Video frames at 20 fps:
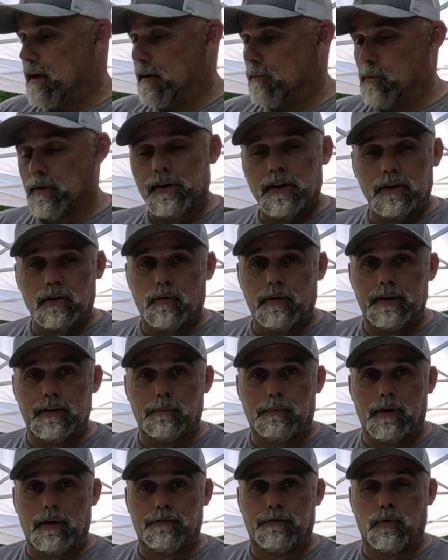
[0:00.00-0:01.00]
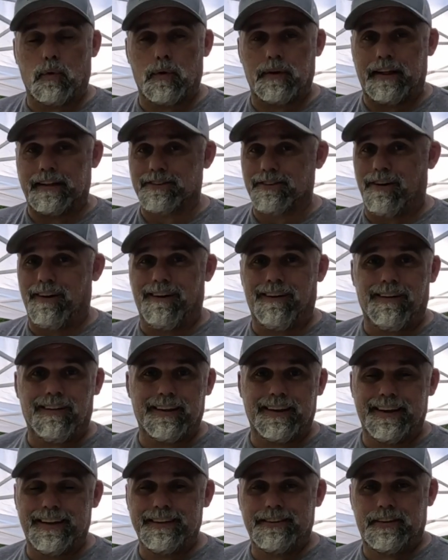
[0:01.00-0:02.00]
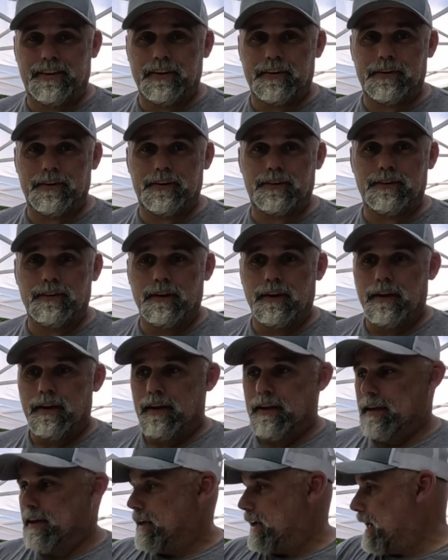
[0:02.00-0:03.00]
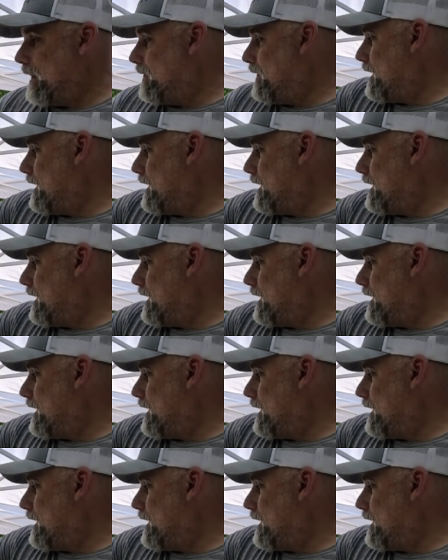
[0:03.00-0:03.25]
we're gonna go right into part 4, and that's all interior, and